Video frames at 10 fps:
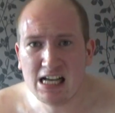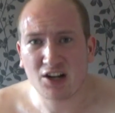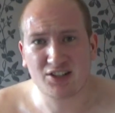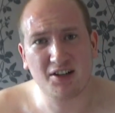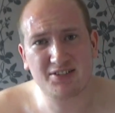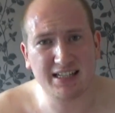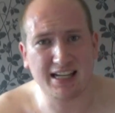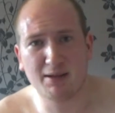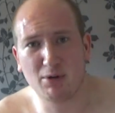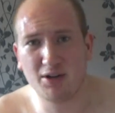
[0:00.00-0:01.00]
Because I've seen it
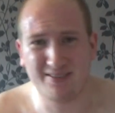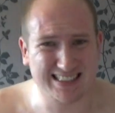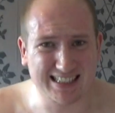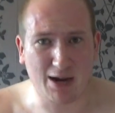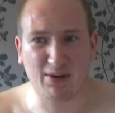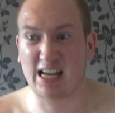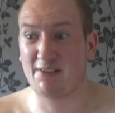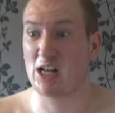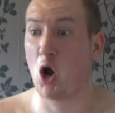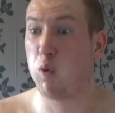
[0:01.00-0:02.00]
in the movies and that, when you
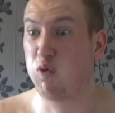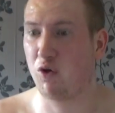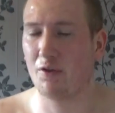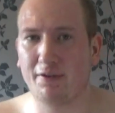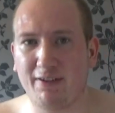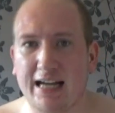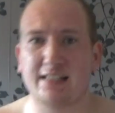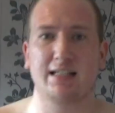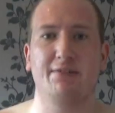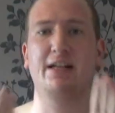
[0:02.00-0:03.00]
give it the old on the face
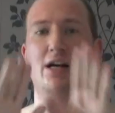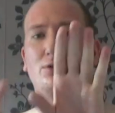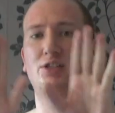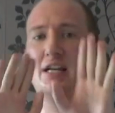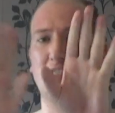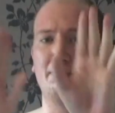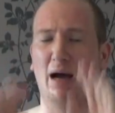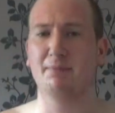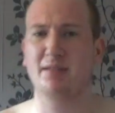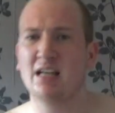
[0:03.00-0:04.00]
and give it the old chesty
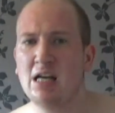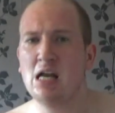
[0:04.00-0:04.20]
pumps.